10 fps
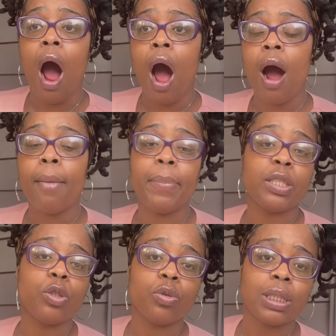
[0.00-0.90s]
Our
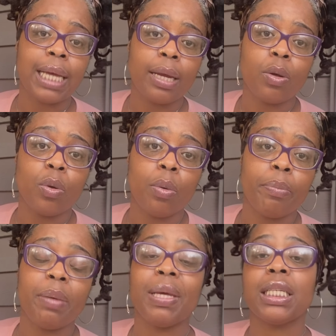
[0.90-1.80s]
menstrual cycle
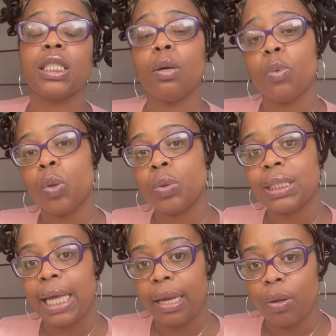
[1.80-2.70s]
mimics the moon
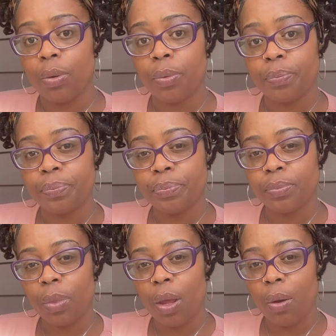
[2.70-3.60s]
cycle,
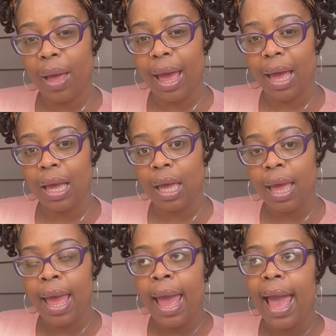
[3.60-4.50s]
okay?
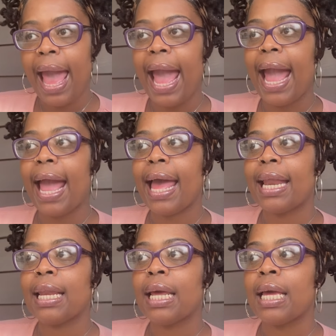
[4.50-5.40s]

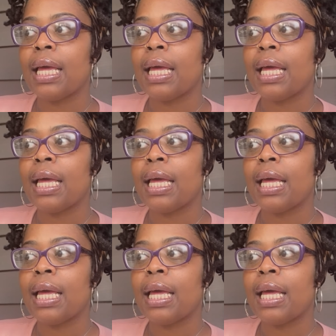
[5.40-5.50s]
And